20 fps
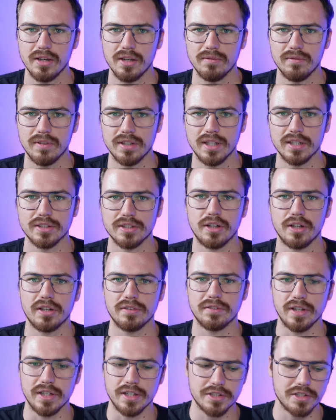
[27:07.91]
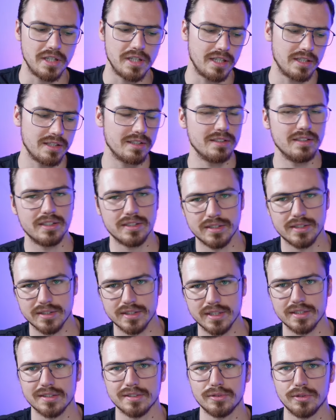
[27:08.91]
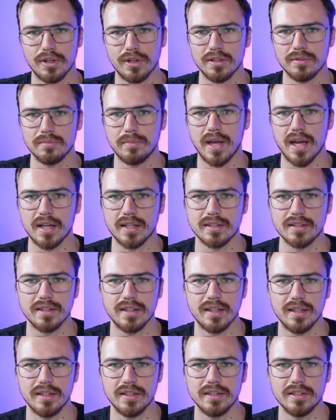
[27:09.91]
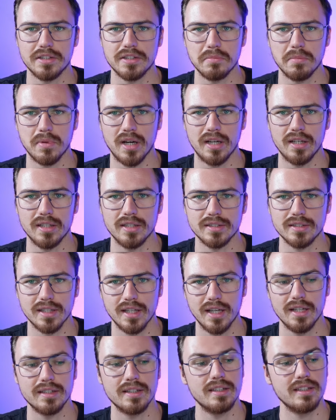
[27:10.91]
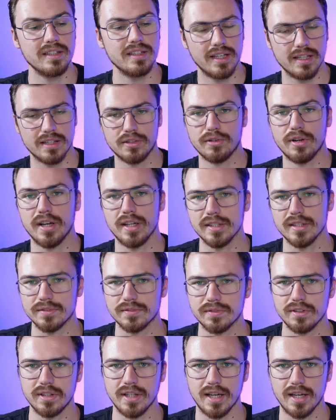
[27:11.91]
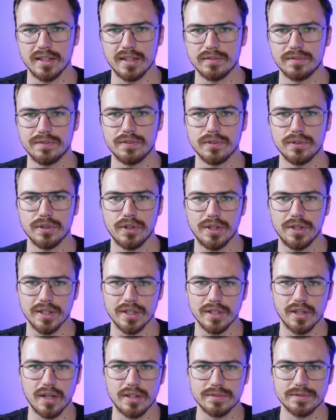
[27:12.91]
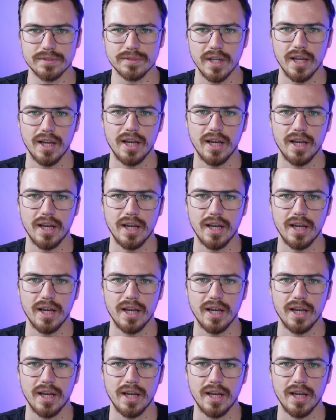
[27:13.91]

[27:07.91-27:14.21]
When there's a lot of energy, like let's just turn back the energy miners, then they get credits for that, for turning it off.